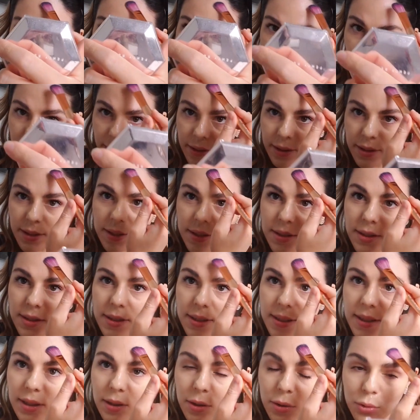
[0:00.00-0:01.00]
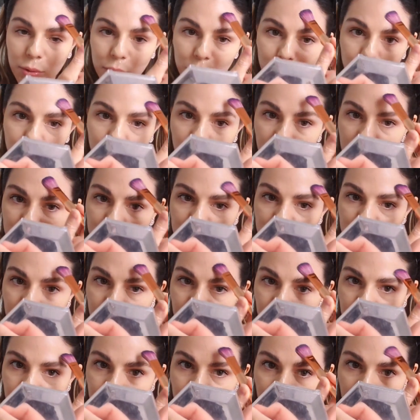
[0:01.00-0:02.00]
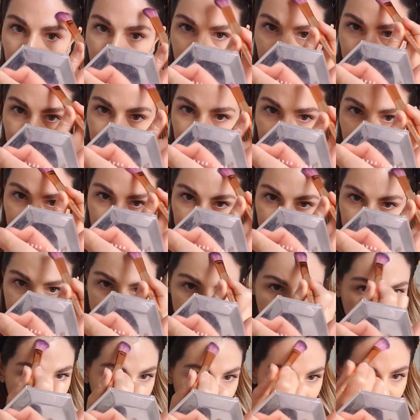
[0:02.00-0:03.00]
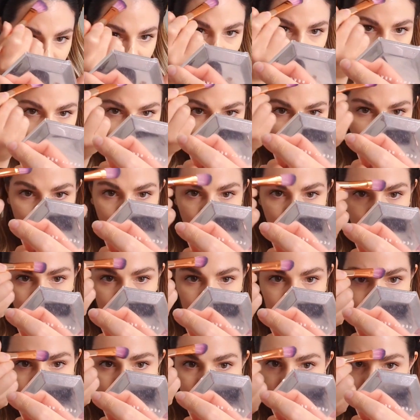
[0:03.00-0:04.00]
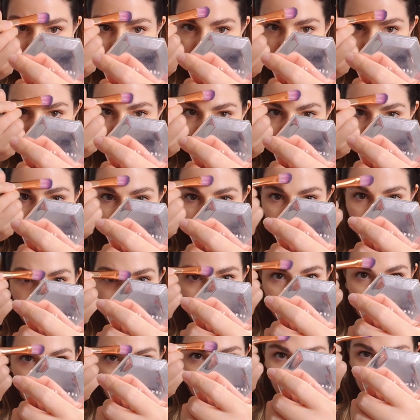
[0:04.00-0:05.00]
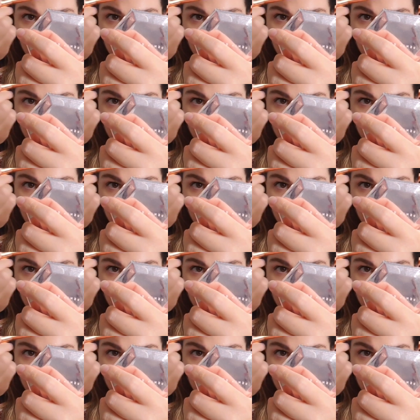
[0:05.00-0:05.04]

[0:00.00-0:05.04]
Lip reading: like this is a good brush if you have, like, for example, a